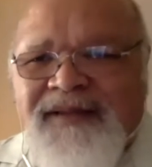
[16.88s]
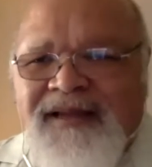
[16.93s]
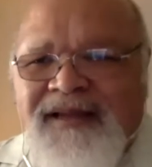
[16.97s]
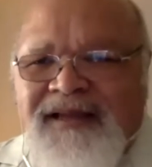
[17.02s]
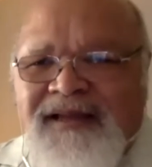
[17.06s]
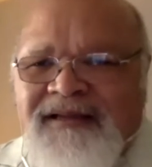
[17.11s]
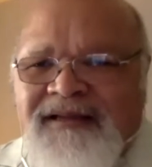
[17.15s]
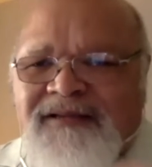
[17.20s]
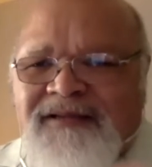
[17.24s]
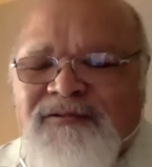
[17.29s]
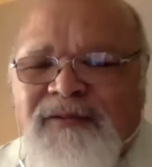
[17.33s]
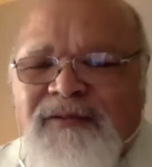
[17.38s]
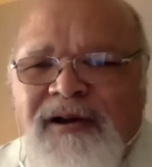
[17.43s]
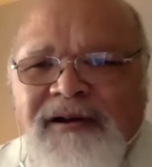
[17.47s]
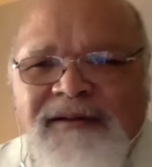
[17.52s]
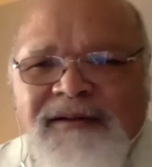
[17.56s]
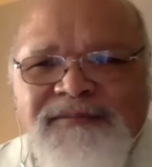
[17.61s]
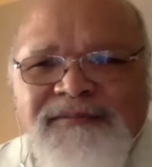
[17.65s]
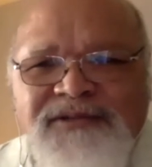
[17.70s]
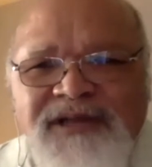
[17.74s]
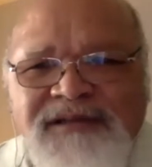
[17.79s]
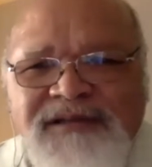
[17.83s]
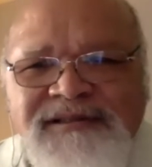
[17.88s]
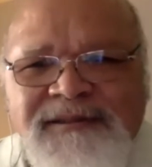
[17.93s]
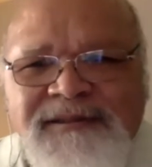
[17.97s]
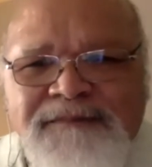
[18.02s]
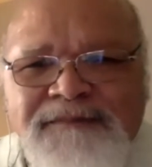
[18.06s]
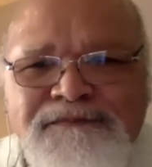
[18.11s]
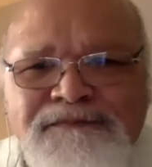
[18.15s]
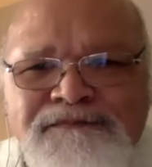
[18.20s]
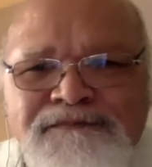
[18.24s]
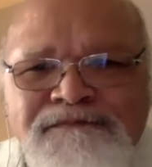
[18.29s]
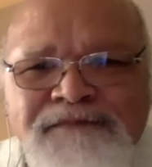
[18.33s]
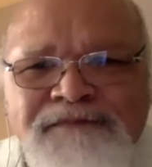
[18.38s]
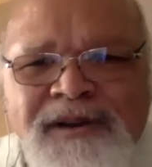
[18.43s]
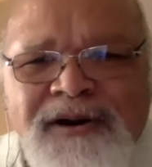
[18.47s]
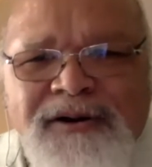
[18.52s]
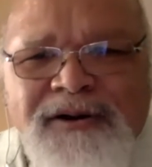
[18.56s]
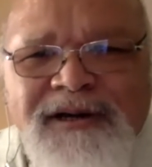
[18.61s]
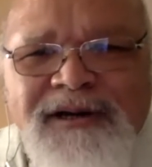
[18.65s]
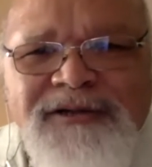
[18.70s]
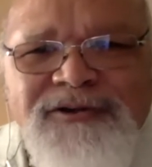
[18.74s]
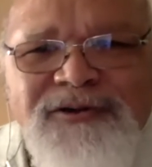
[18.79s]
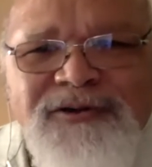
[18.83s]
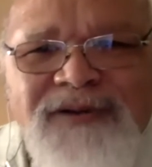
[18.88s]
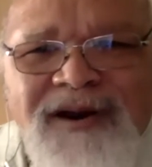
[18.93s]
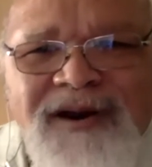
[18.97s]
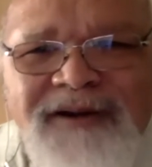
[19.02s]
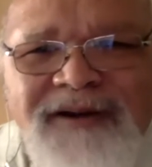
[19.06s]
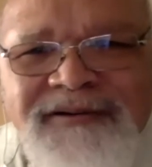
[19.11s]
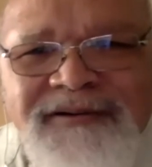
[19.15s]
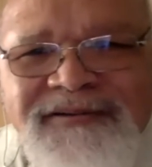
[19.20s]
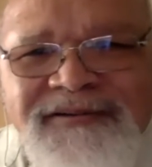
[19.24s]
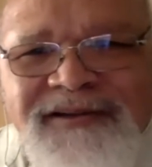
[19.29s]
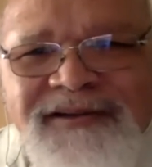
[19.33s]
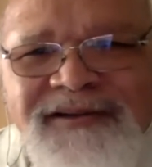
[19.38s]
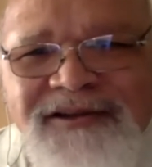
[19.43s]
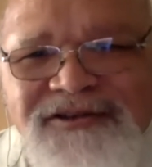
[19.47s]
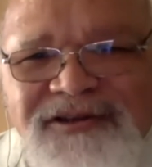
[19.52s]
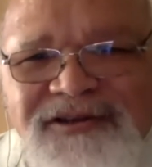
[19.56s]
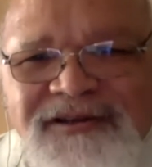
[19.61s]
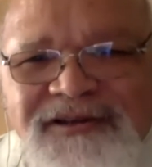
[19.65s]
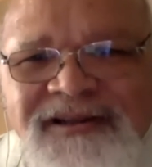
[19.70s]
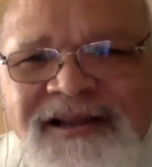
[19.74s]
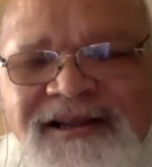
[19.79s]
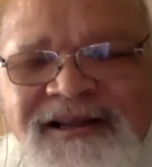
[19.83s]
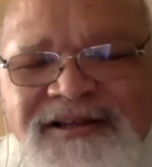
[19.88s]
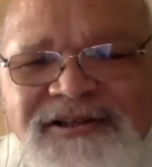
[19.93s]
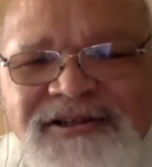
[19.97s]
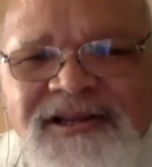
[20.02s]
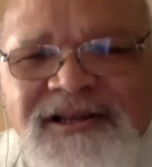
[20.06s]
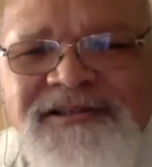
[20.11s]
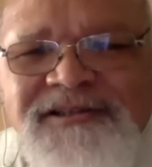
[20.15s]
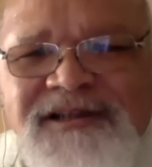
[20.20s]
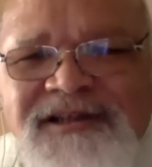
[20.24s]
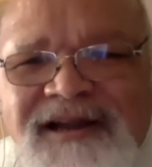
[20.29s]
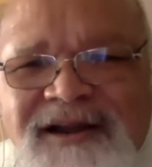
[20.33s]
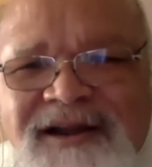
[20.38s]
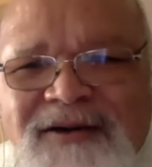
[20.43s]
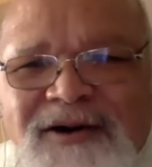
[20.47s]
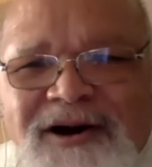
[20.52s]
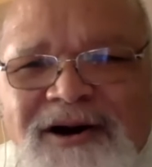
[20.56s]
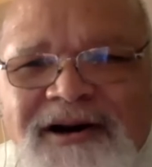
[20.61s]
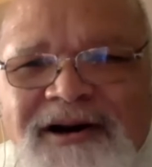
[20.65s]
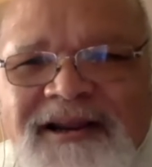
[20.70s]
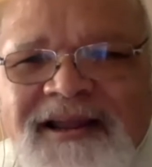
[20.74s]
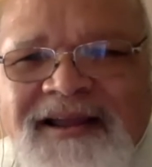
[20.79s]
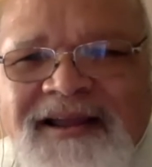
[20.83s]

Let's welcome Justin Perry to our discussion. Justin, how are you?